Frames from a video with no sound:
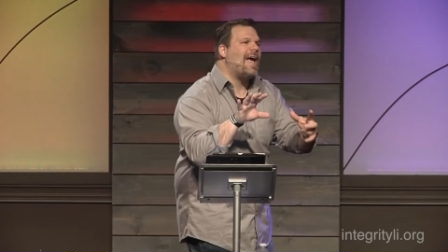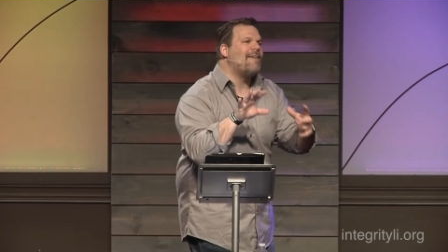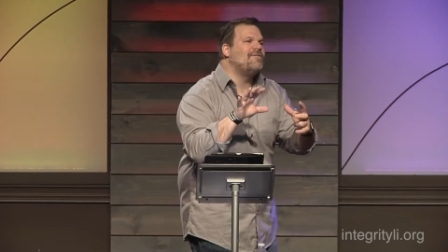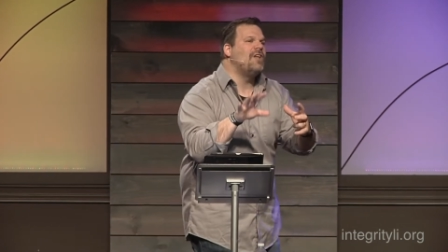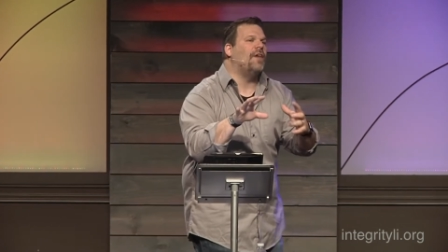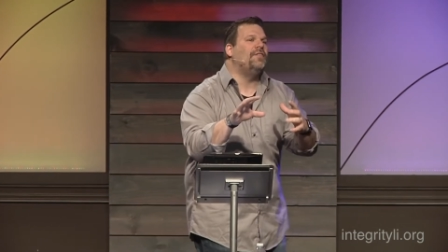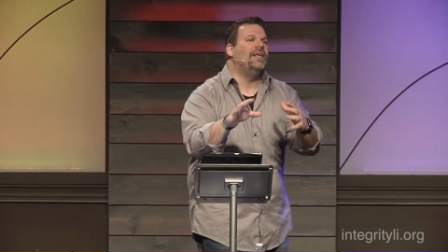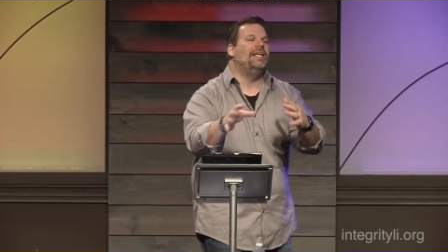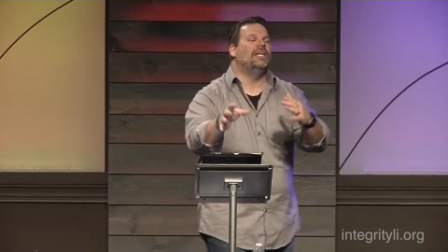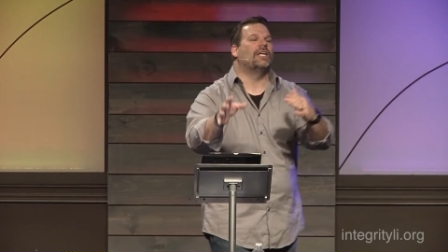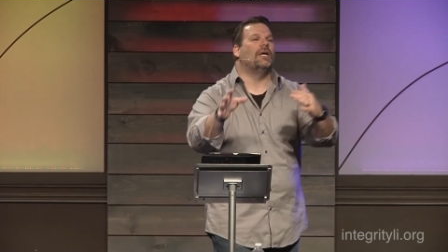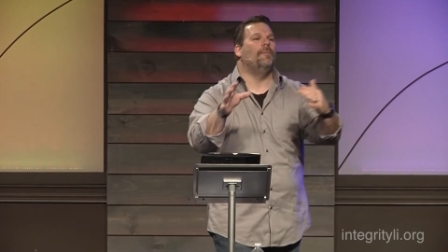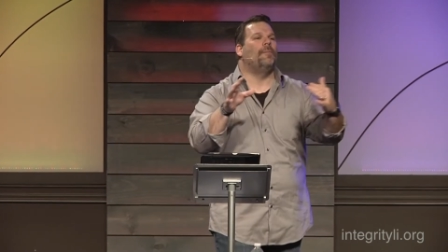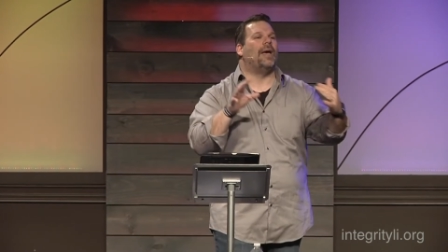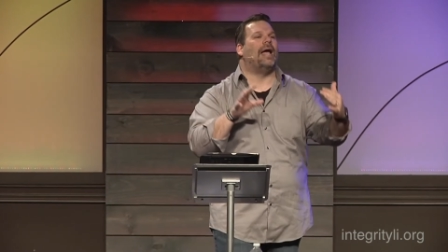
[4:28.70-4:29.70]
have nothing to
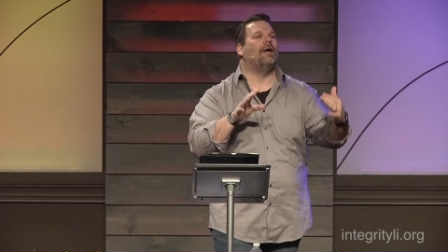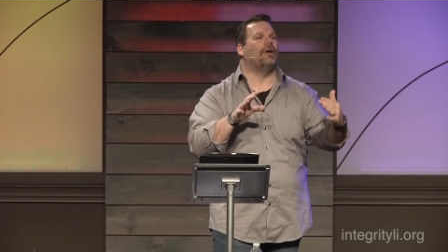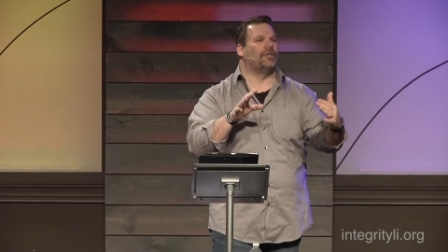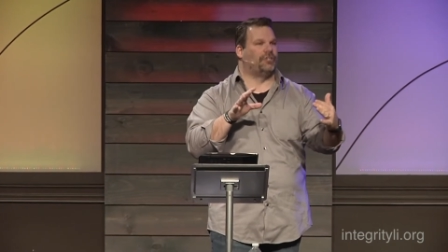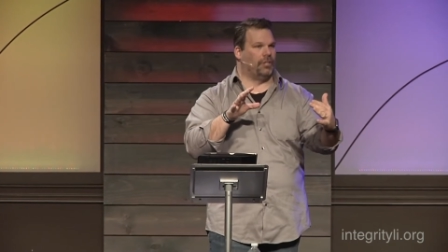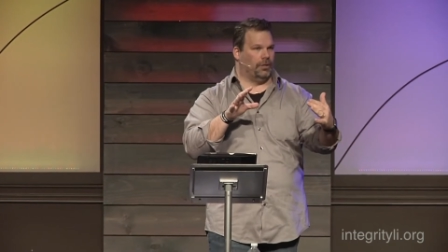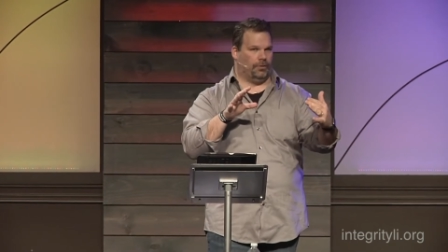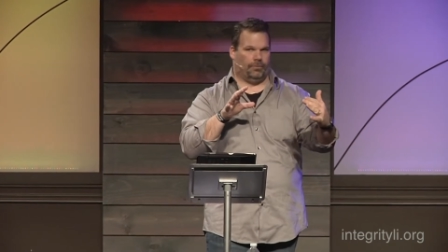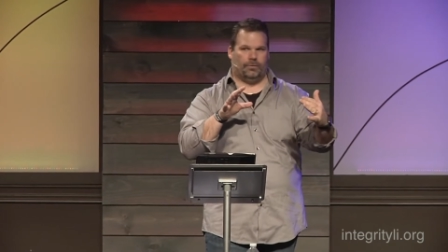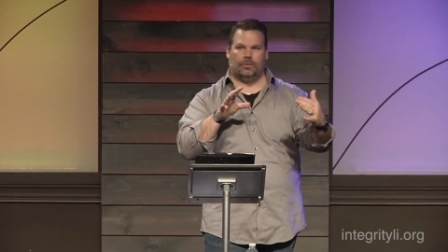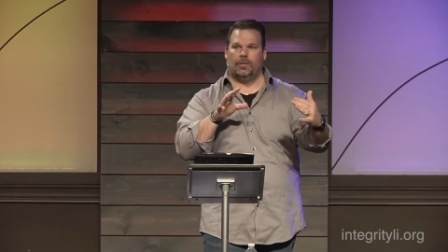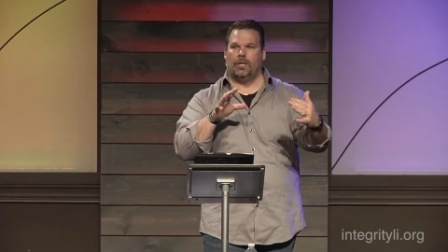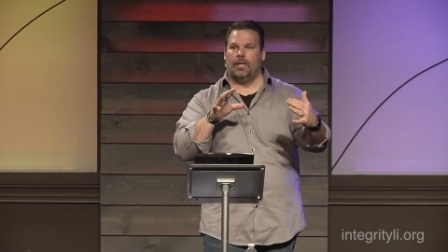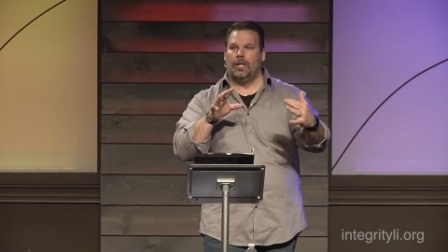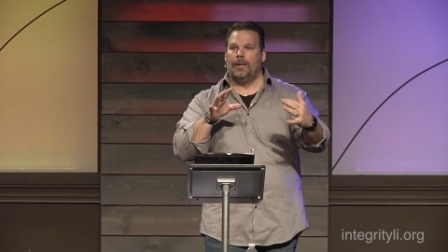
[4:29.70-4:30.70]
compare it to.
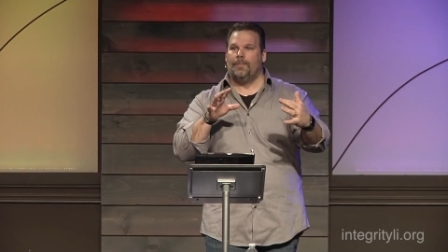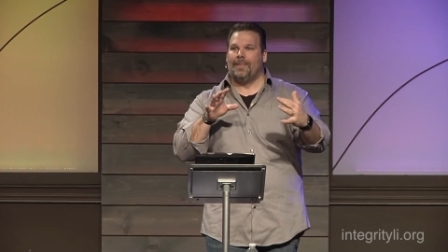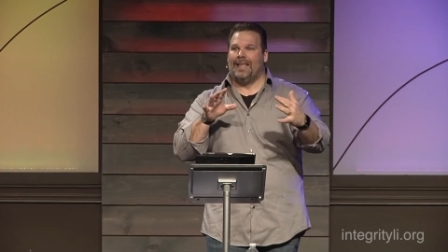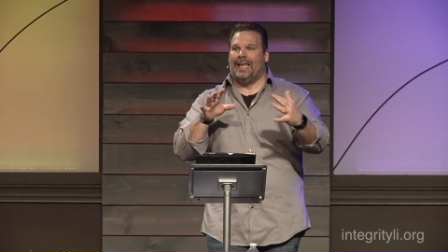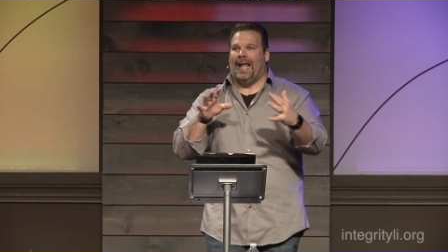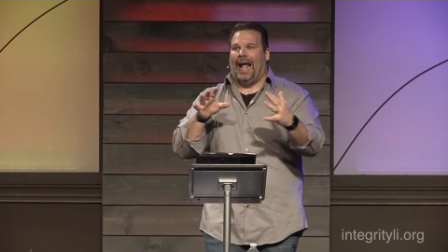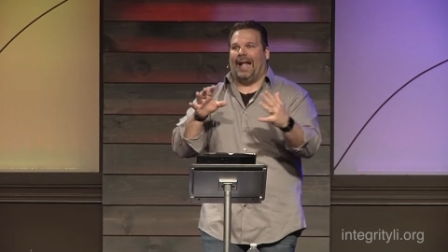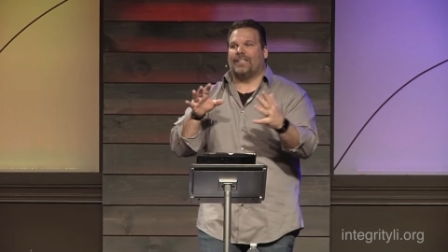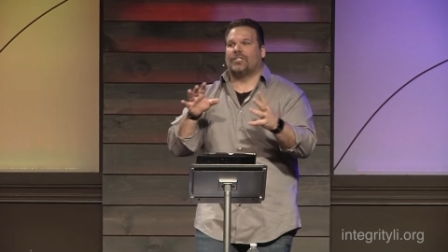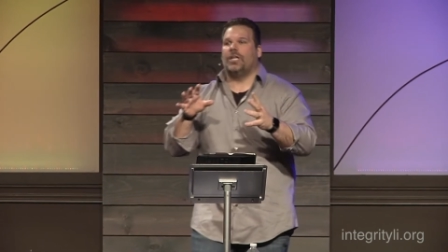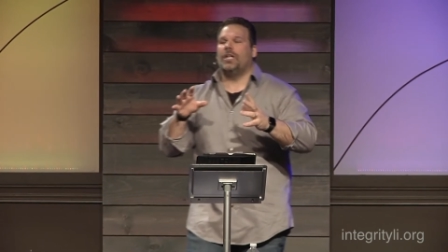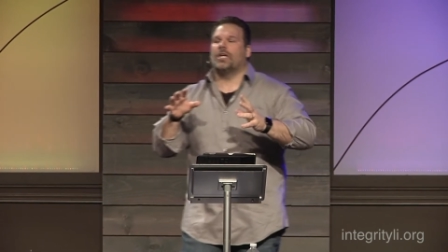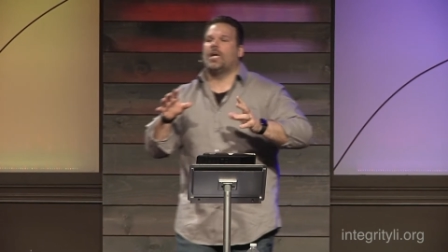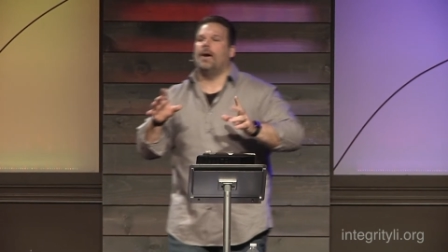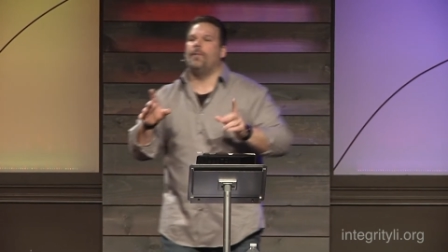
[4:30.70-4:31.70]
It's
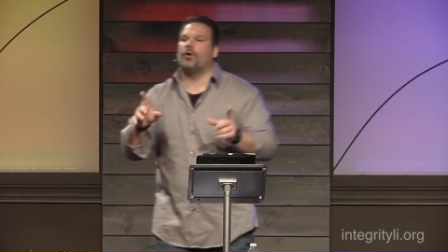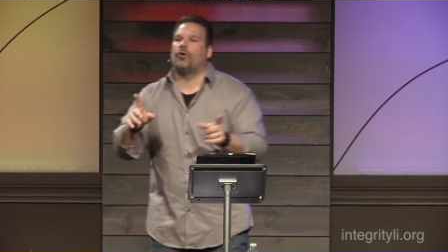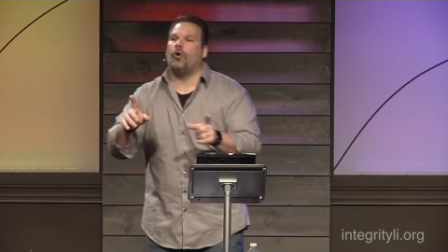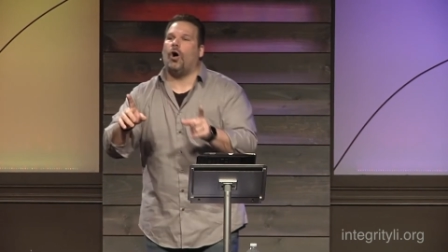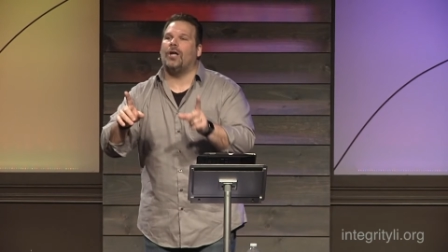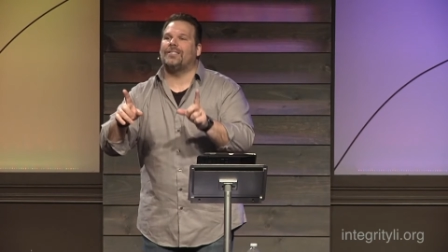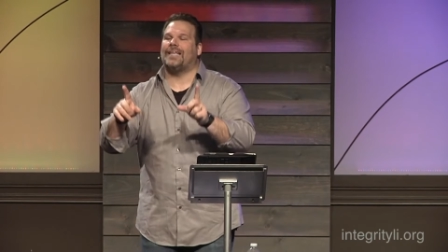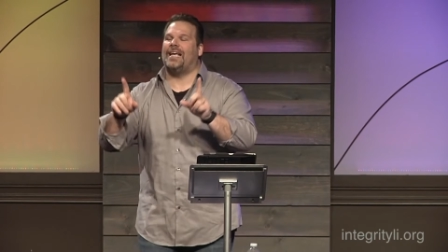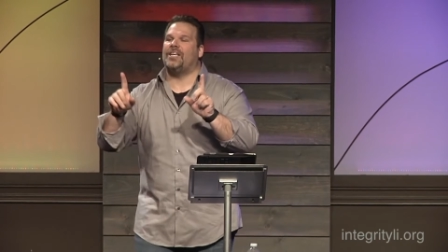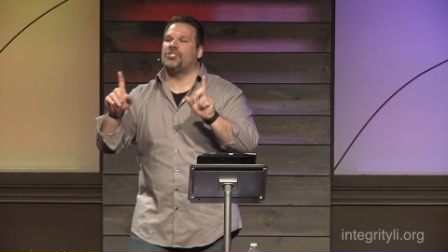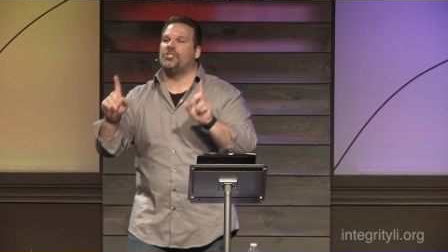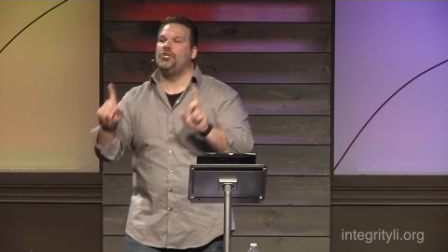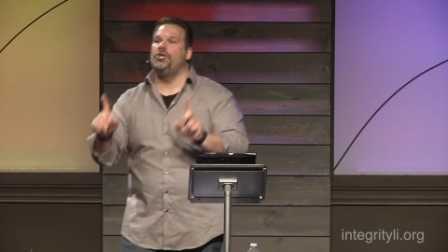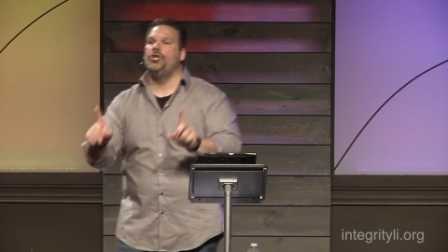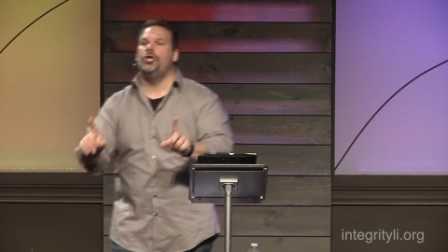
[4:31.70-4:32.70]
going to come across
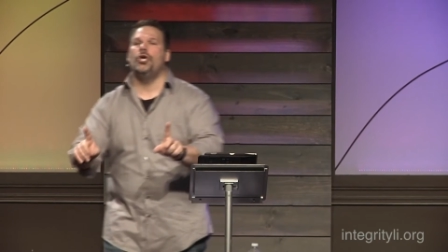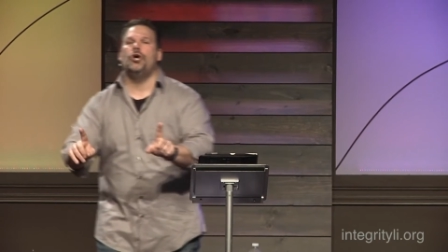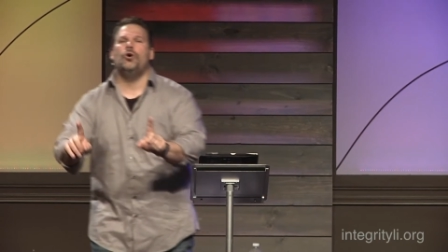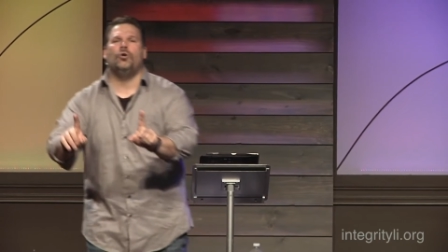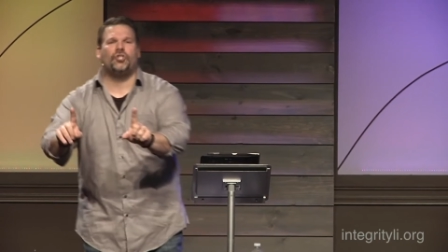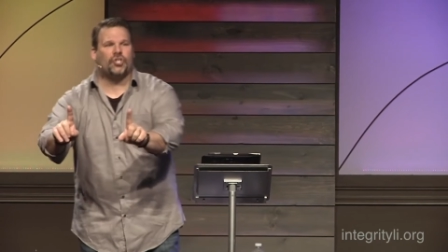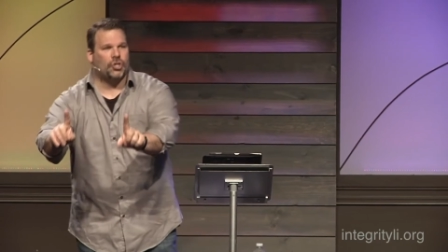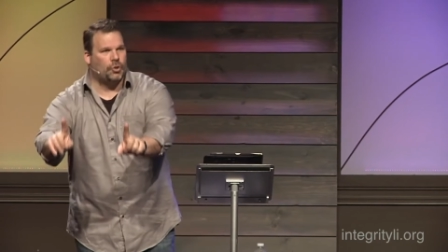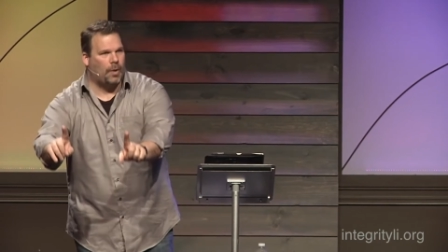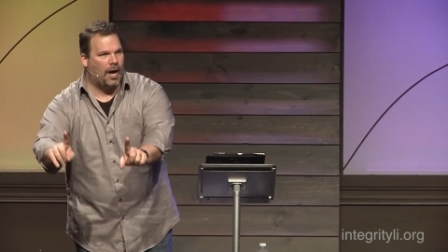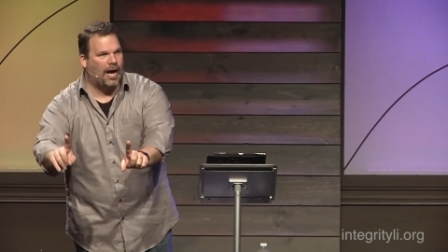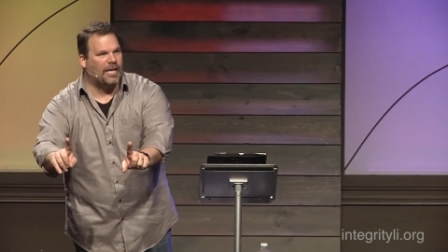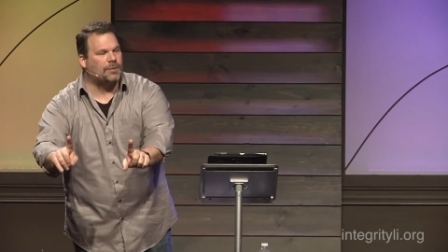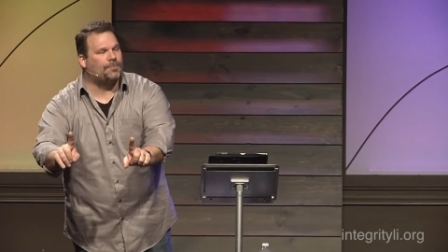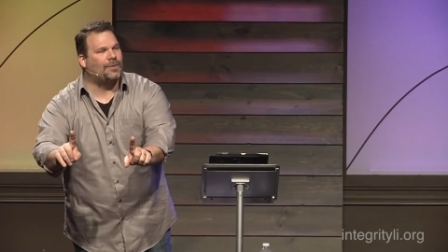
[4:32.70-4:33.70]
as new to
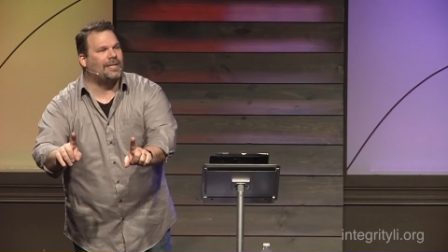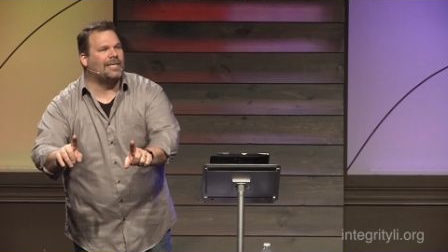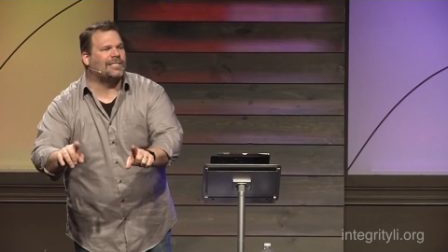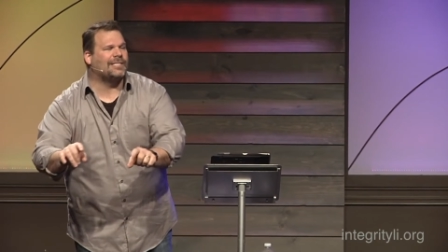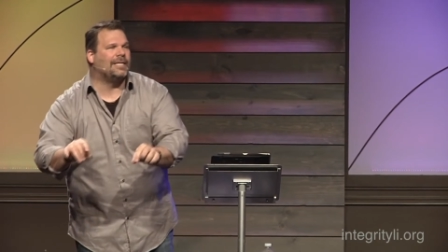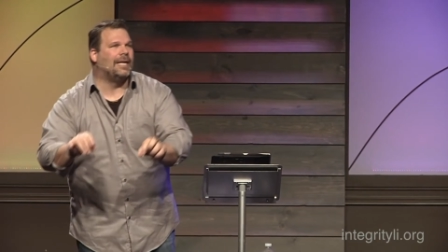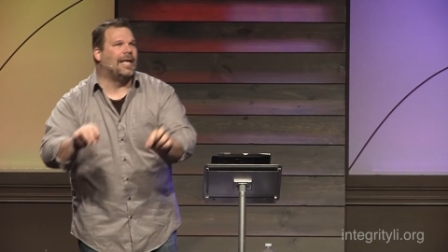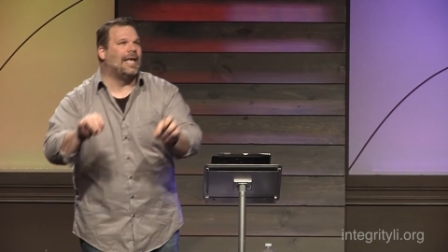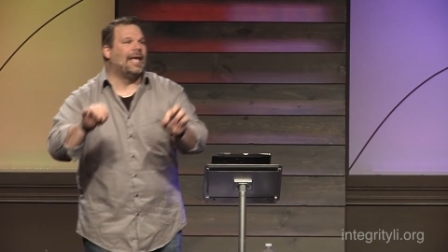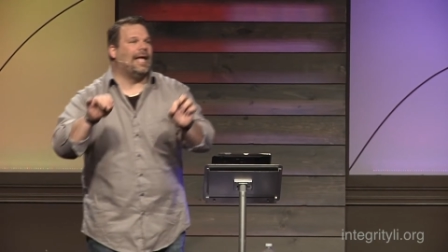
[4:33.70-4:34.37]
us, but listen,